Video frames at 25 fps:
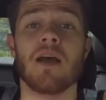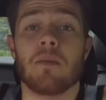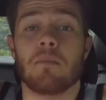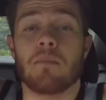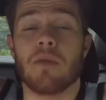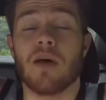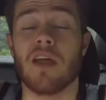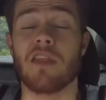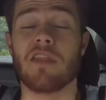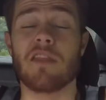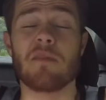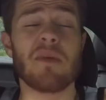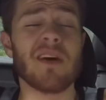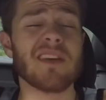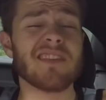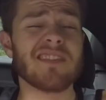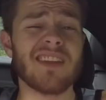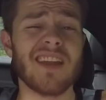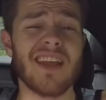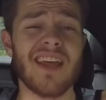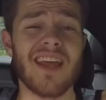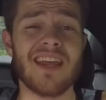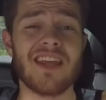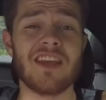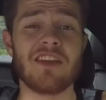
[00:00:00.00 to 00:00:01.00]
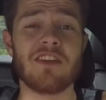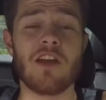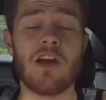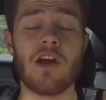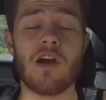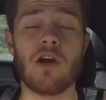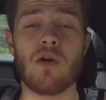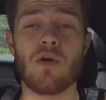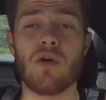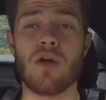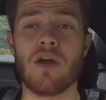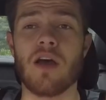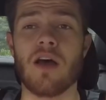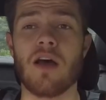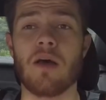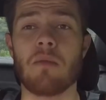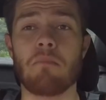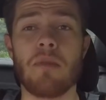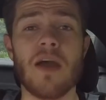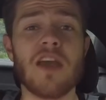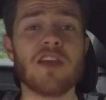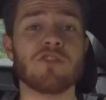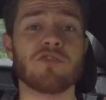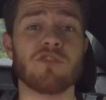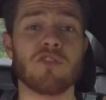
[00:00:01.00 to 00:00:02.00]
But the Mustang, you know,
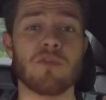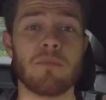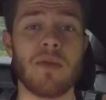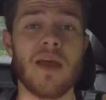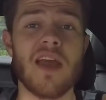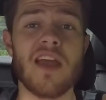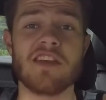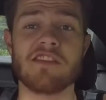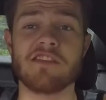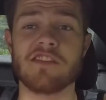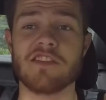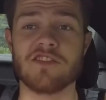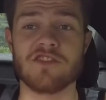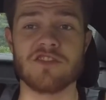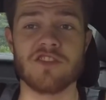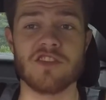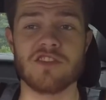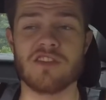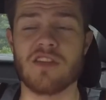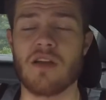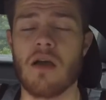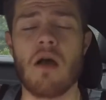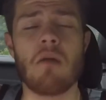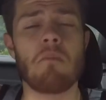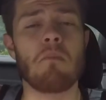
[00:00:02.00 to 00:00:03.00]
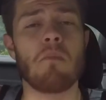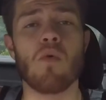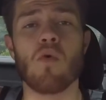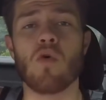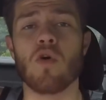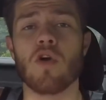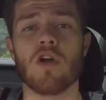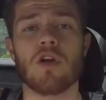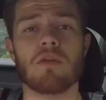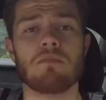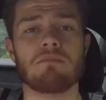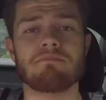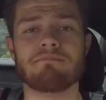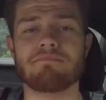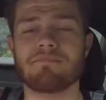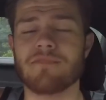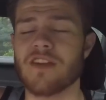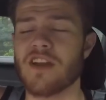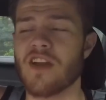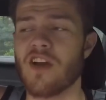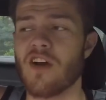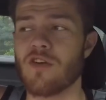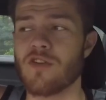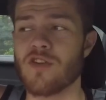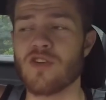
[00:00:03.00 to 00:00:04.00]
base for base is just a more, you
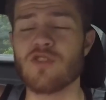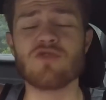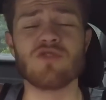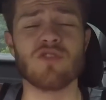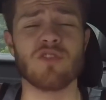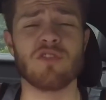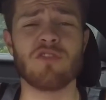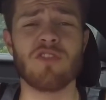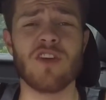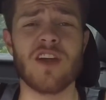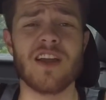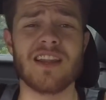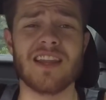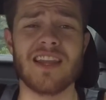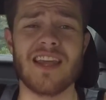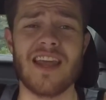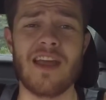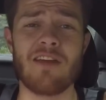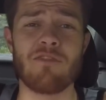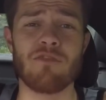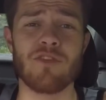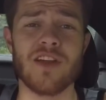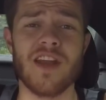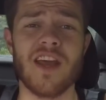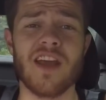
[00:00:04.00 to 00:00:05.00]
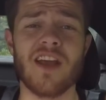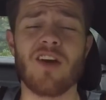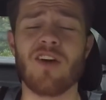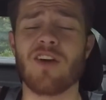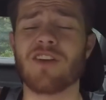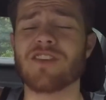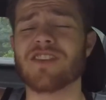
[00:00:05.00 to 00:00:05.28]
know, user-friendly everyday car.